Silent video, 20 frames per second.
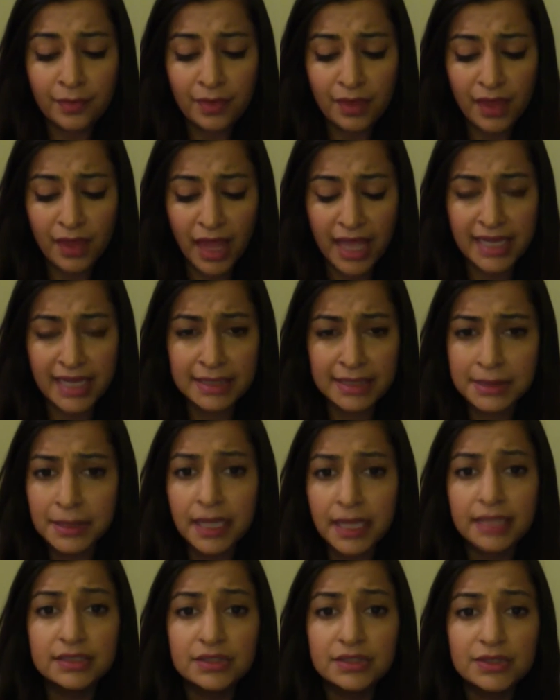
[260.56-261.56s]
And
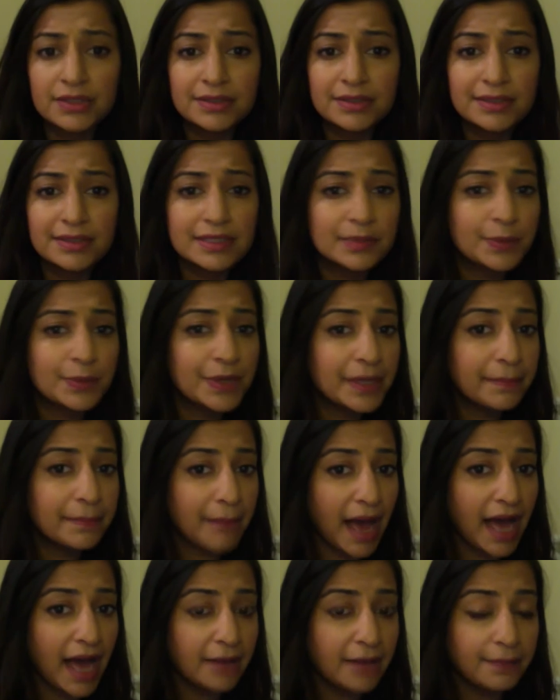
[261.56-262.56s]
it's pretty
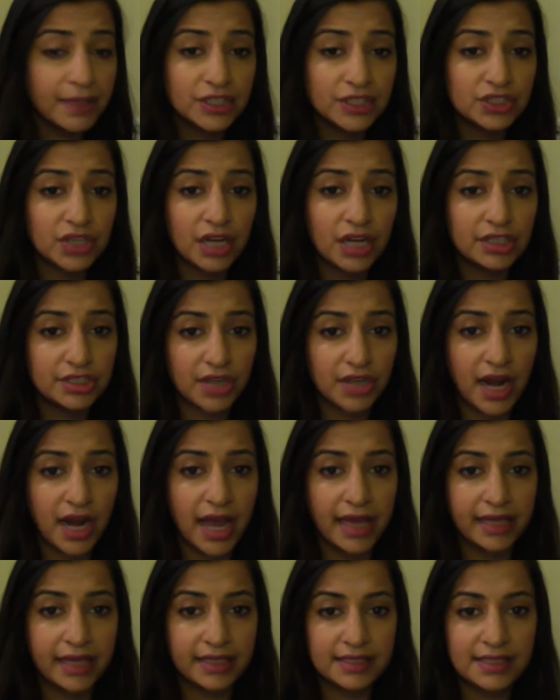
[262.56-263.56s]
matte, but it's not
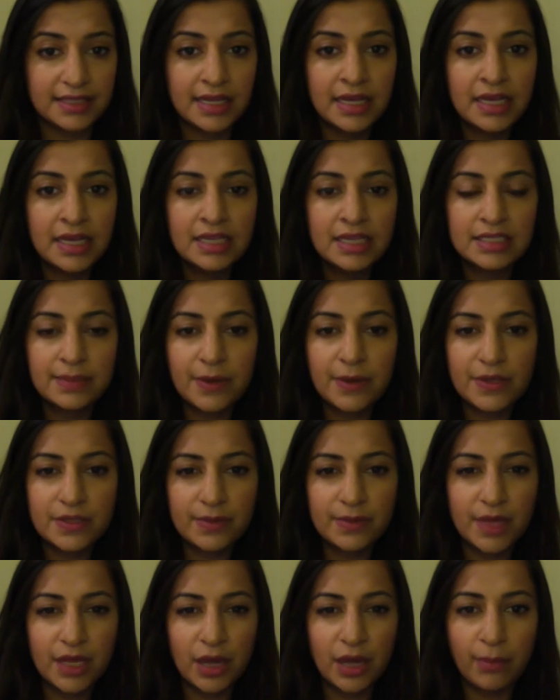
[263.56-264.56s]
drying. It's supposed to
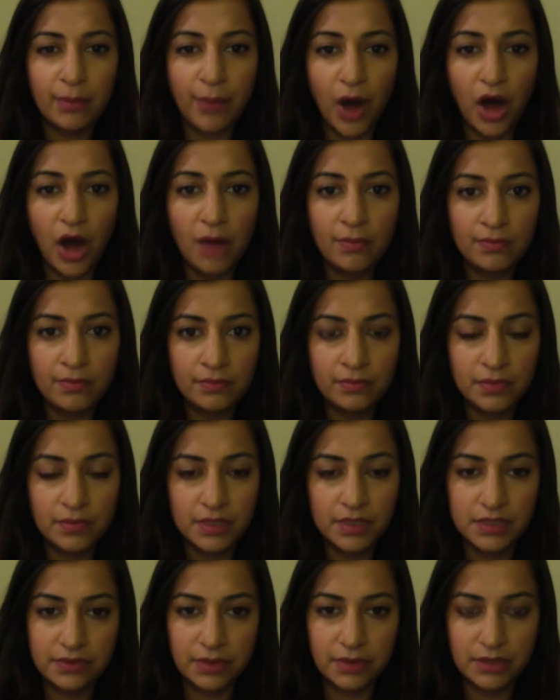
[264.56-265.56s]
be like a balm
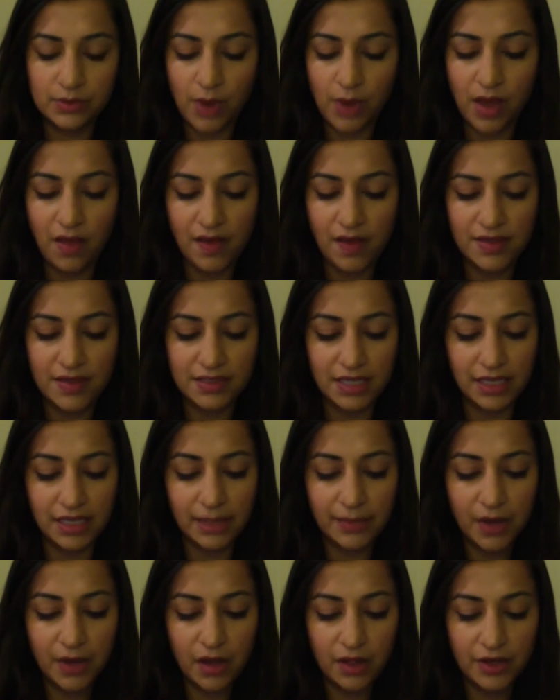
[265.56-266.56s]
as well as a
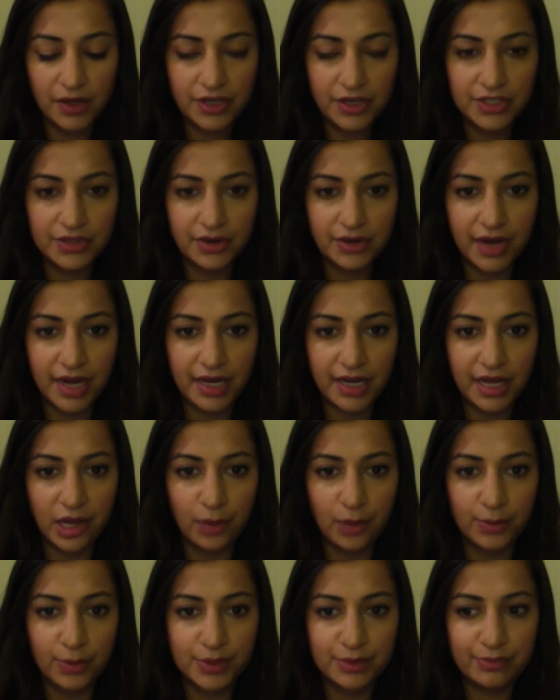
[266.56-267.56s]
lip color, so it kind of
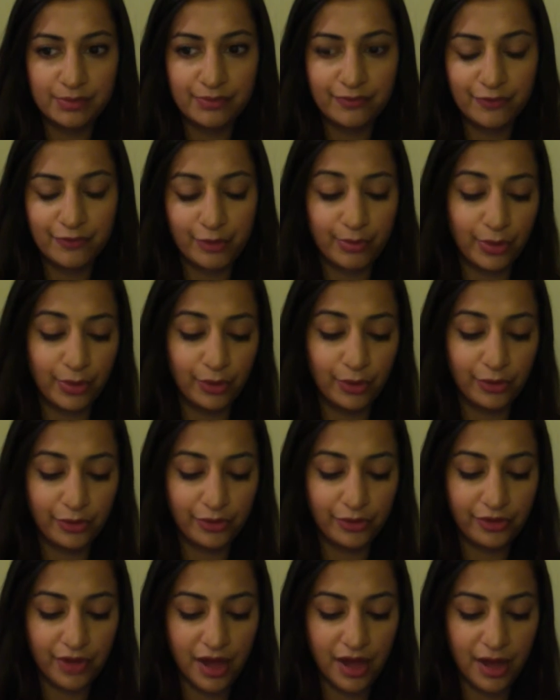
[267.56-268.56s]
helps for
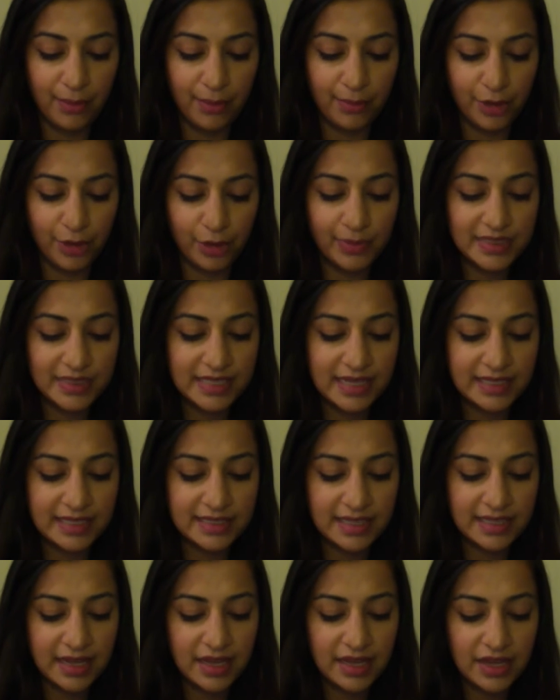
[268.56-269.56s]
both
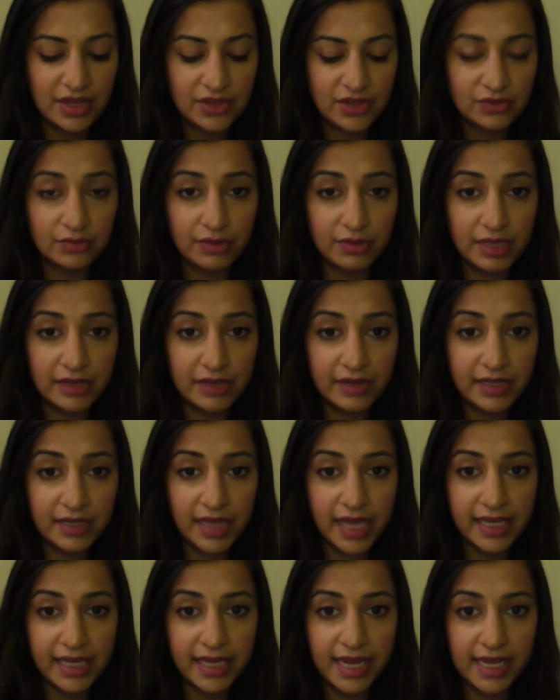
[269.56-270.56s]
purposes. So really, really
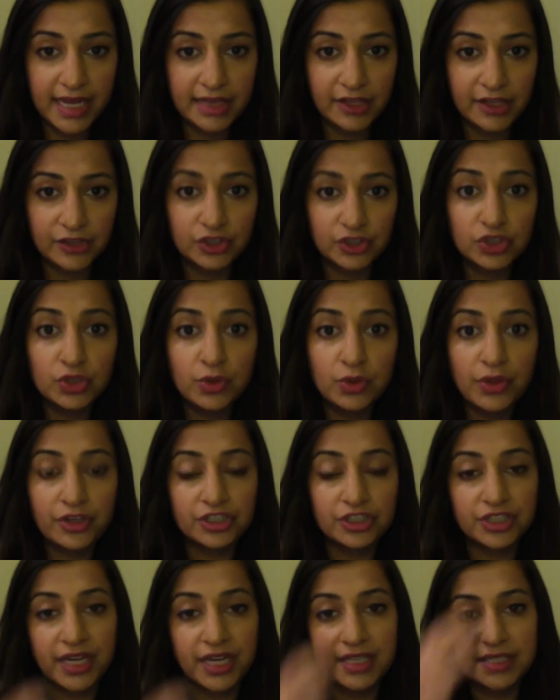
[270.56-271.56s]
like it. There's two
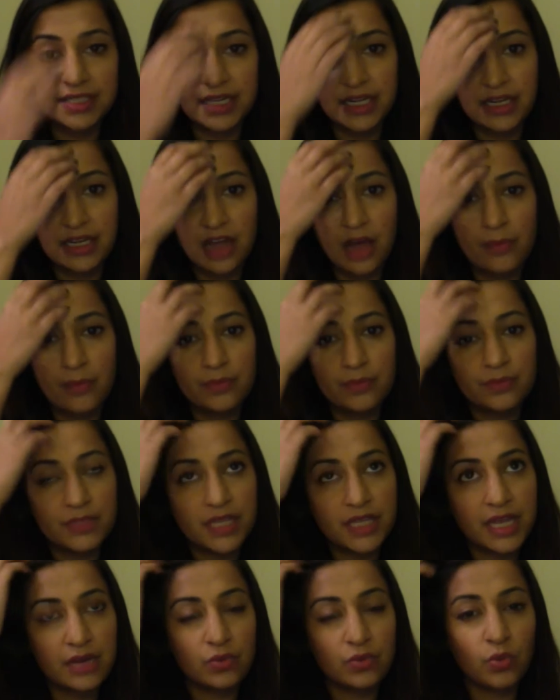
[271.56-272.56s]
other shades that it comes
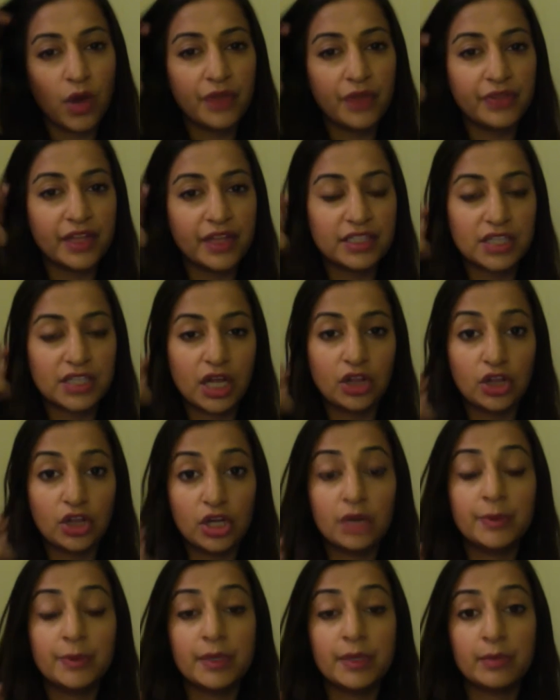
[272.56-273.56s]
in. One that's a
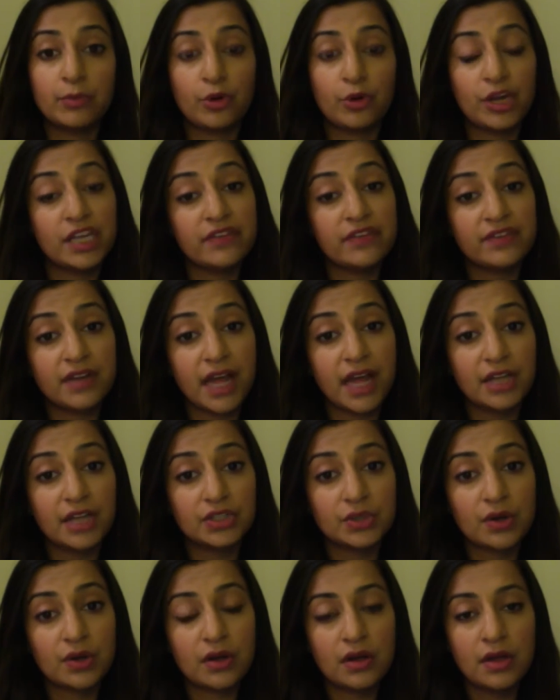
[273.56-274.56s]
little bit more even
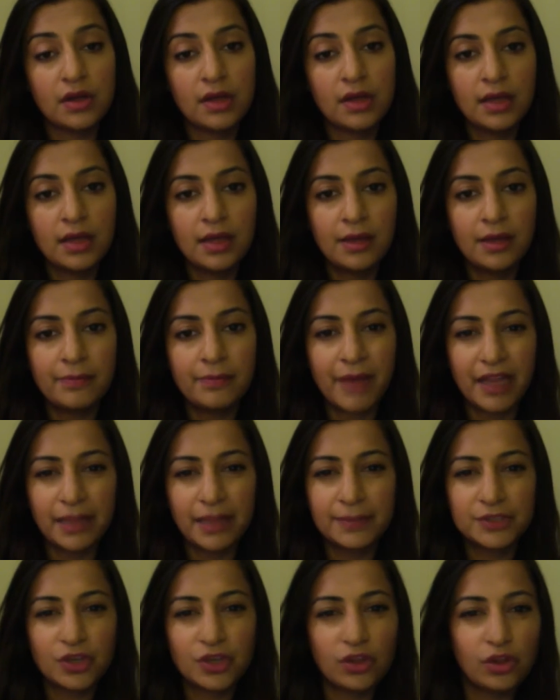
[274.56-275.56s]
natural. My
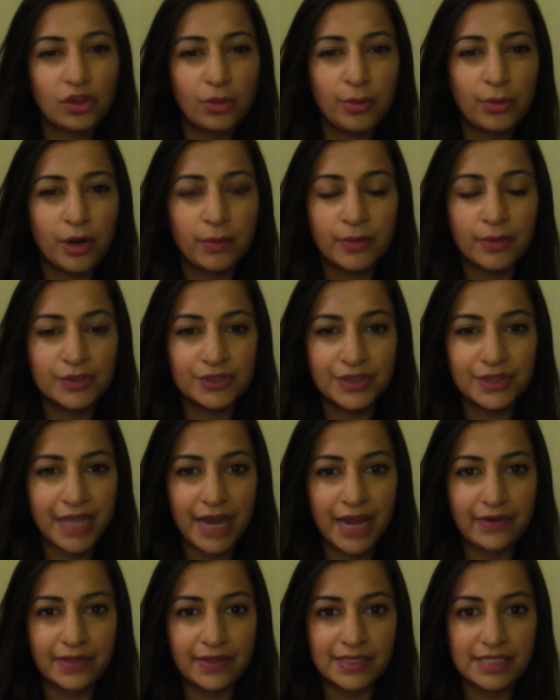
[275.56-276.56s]
lips are a little purple, so you
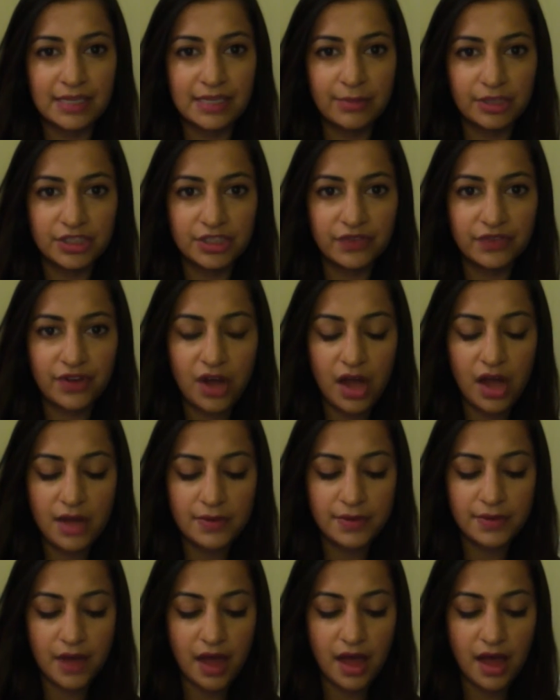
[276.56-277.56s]
can't really see much of it
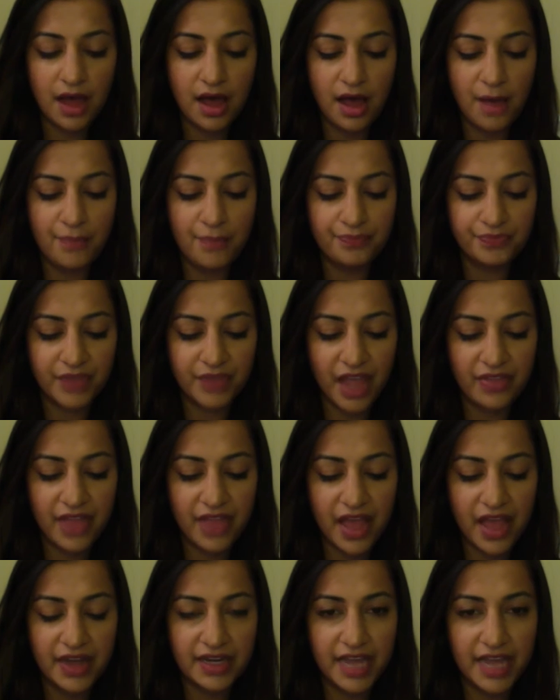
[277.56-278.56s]
on. And
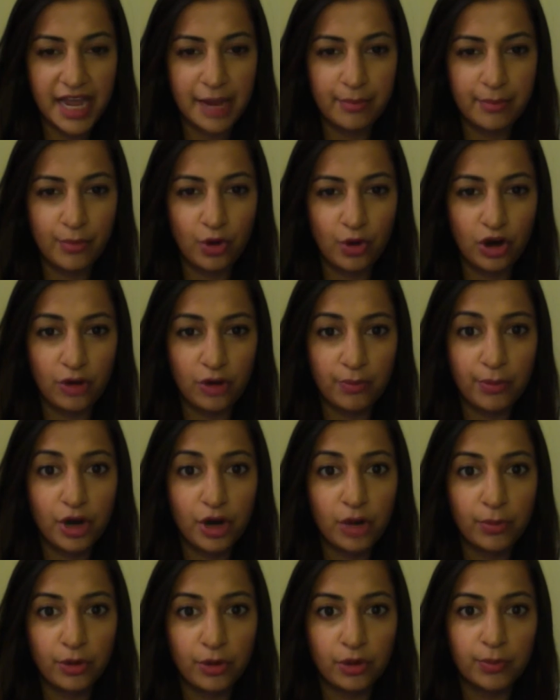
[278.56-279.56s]
then a more
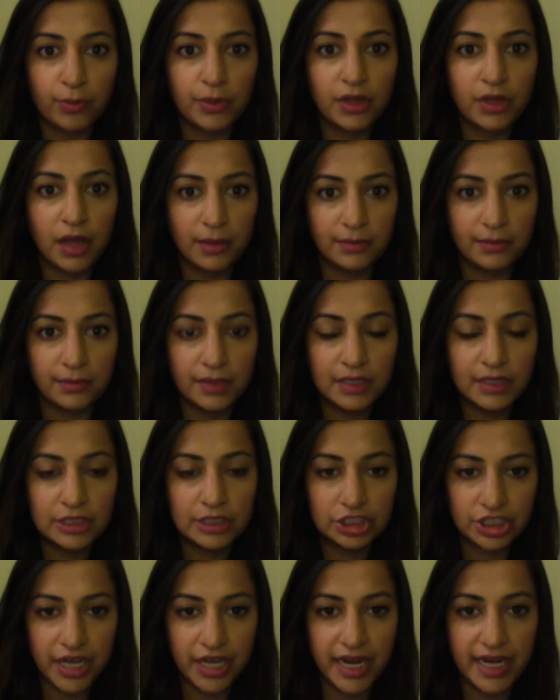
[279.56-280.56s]
purple plum
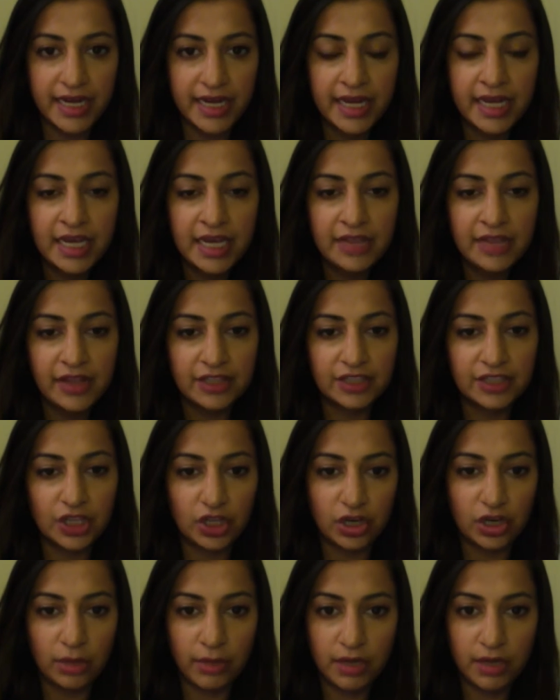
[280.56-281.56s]
shade that's a
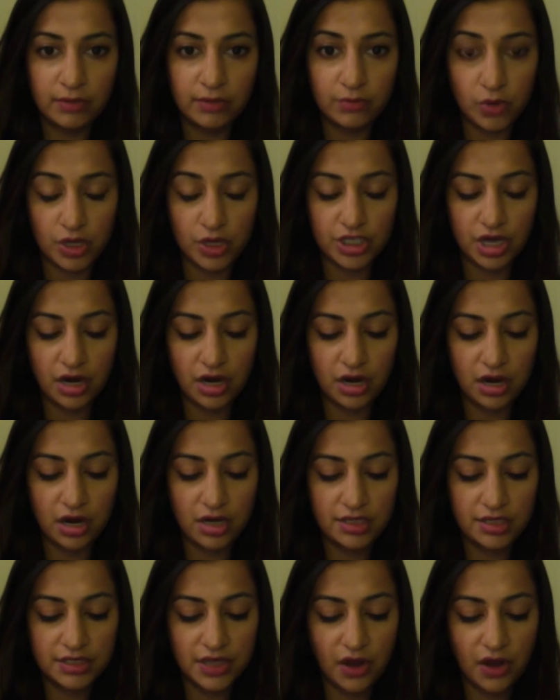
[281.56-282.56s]
little bit more
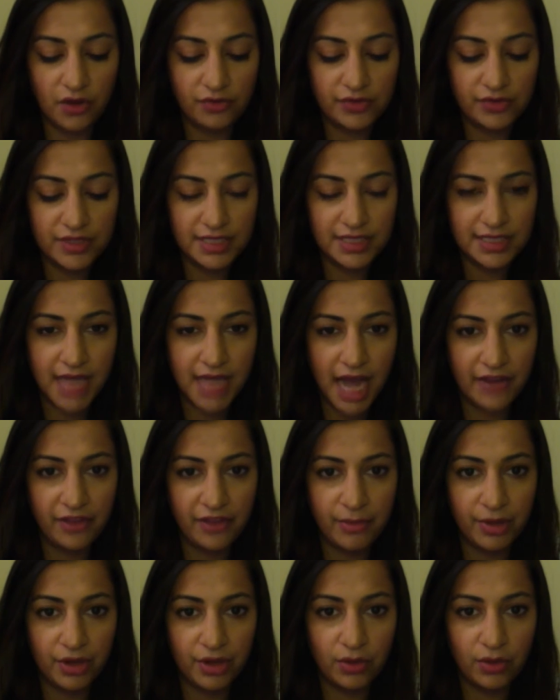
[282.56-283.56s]
darker. So this is kind of the
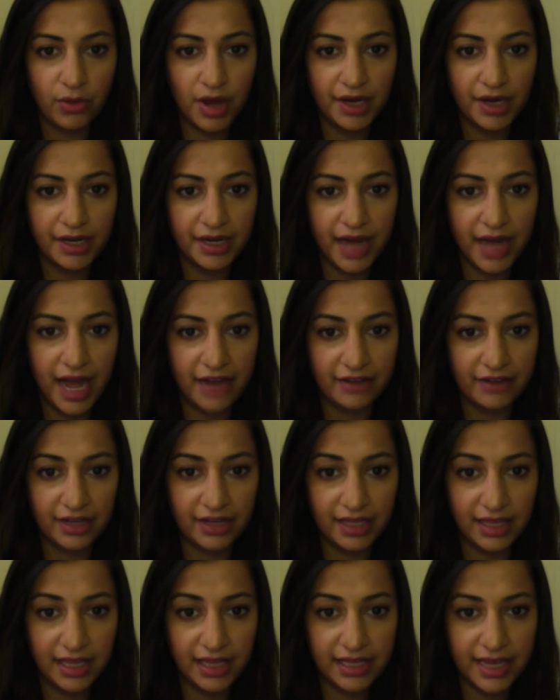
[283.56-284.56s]
middle one, and I
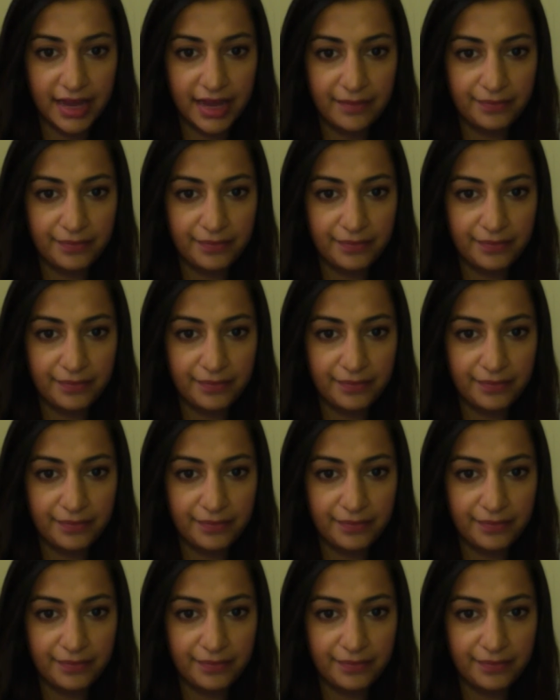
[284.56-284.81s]
really like it.